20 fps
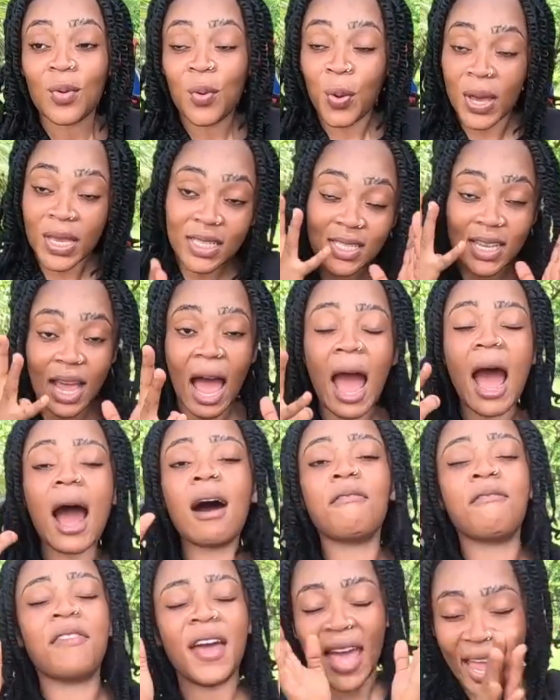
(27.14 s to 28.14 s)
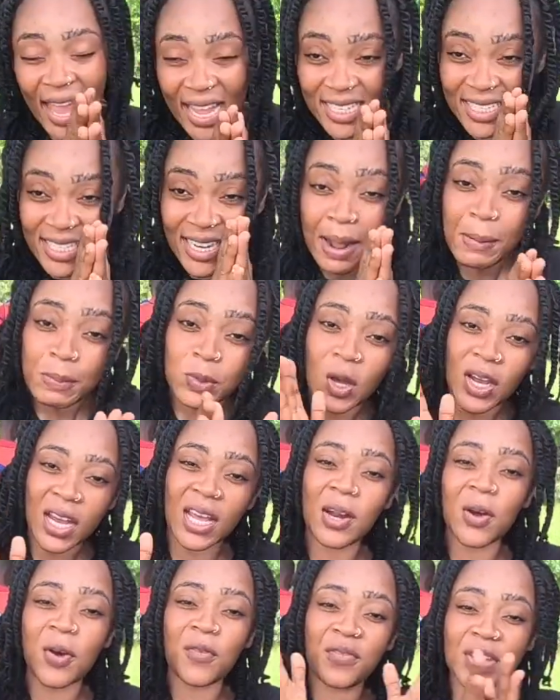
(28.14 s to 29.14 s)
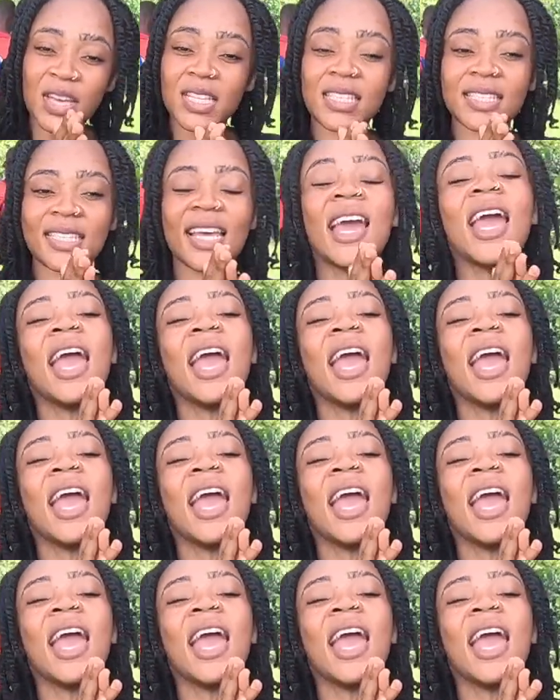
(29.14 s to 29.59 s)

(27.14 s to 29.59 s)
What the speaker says: which I have heard them talking of it.